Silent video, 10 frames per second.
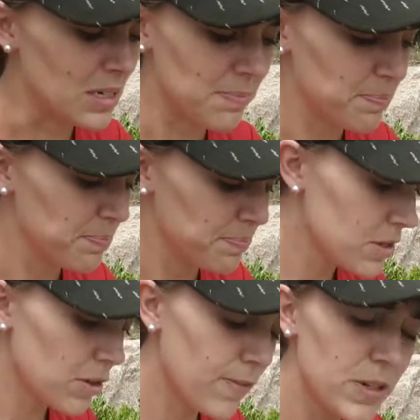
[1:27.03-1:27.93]

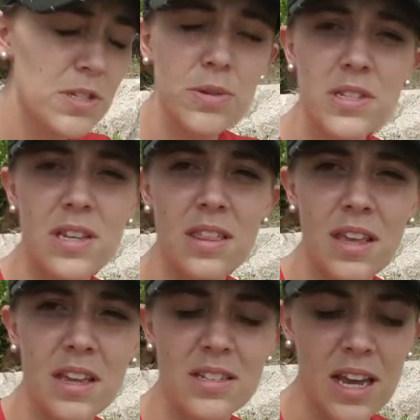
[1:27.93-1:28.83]
So the first reason
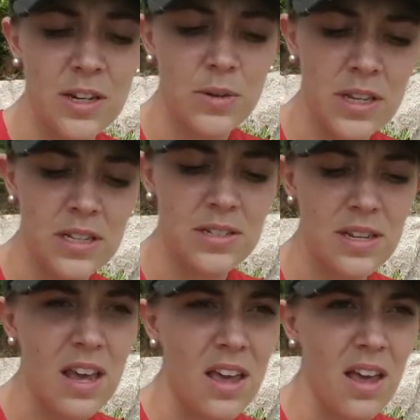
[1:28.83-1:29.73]
that I don't eat